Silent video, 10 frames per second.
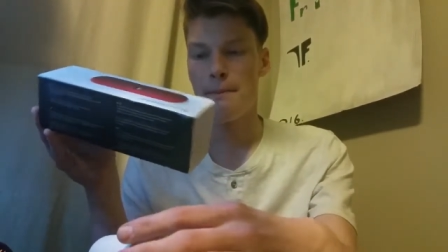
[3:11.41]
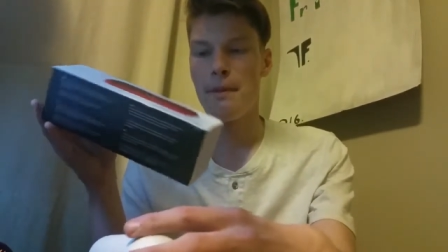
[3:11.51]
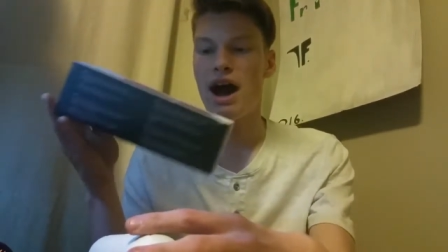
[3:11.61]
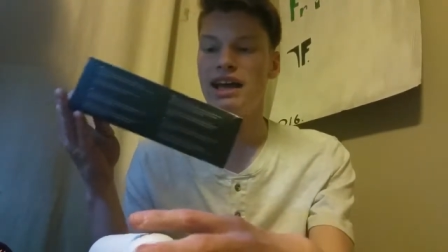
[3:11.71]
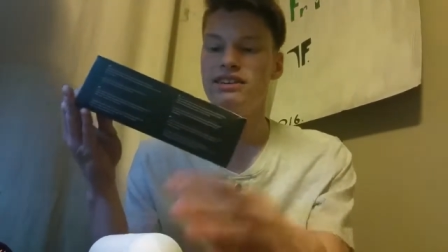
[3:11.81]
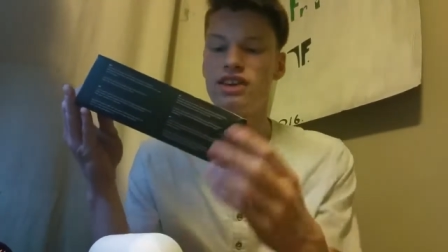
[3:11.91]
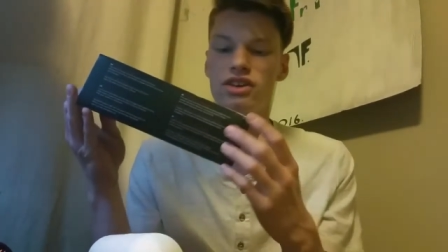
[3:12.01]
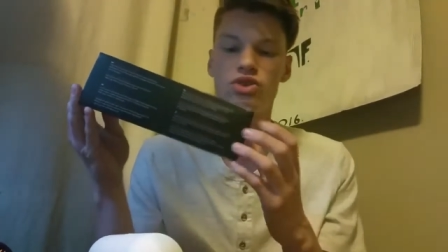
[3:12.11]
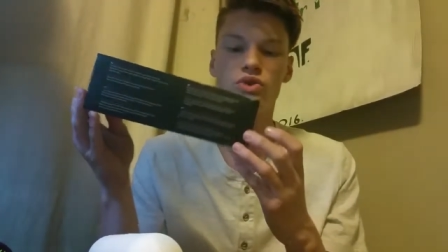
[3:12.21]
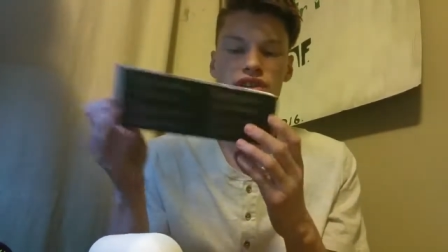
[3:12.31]
mine
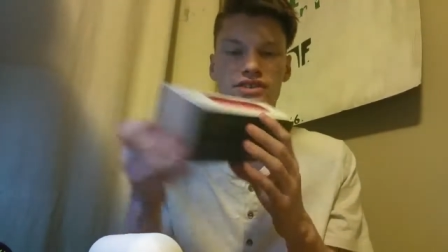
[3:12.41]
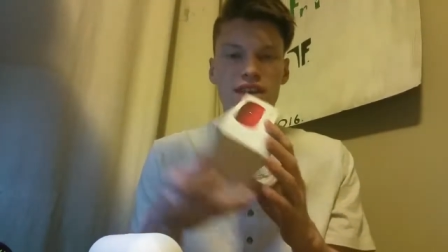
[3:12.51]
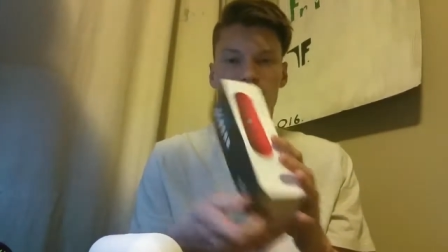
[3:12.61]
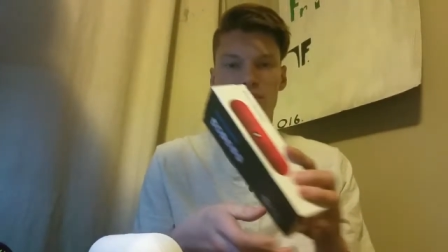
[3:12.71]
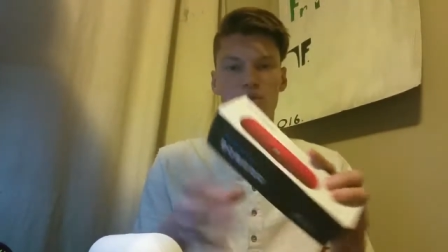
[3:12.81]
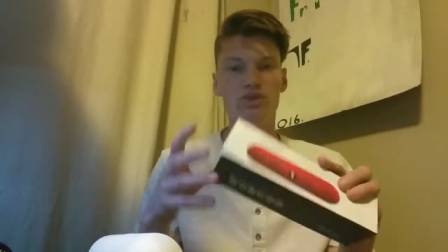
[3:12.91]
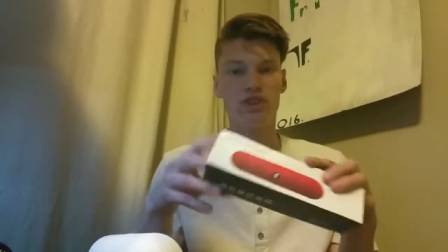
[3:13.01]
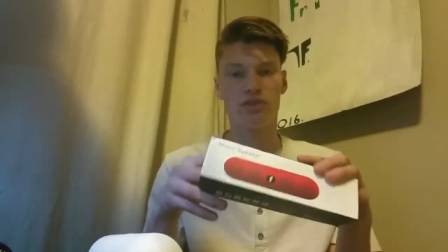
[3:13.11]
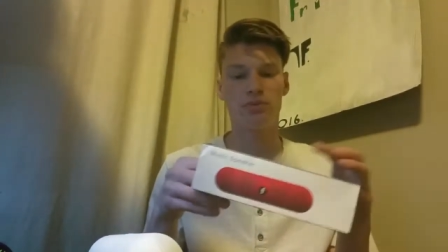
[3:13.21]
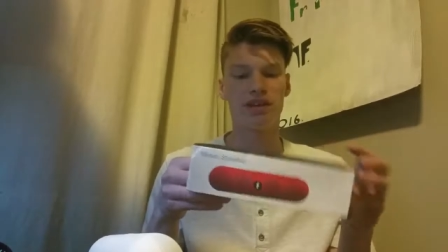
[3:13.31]
does only say
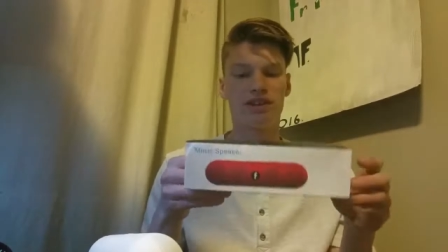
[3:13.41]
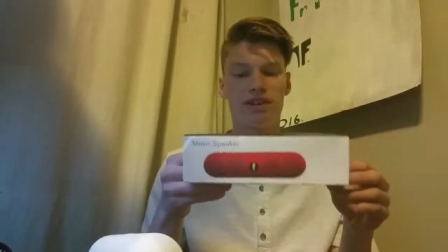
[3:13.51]
music speaker.